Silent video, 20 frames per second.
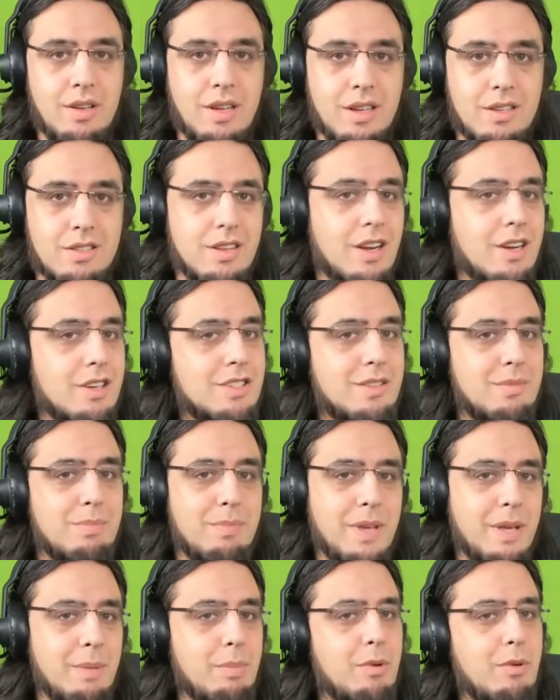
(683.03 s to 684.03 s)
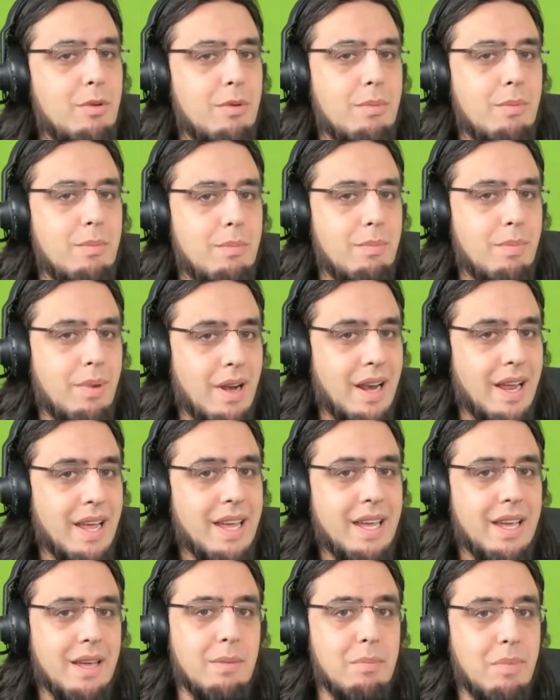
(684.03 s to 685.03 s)
As long as the people
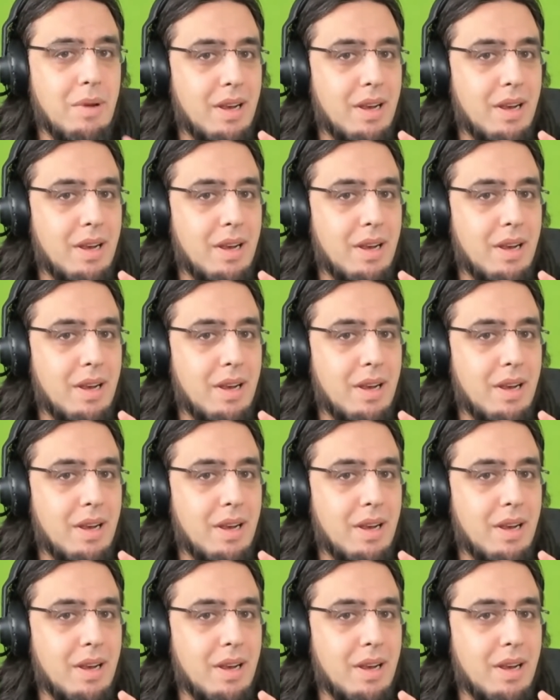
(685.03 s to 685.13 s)
playing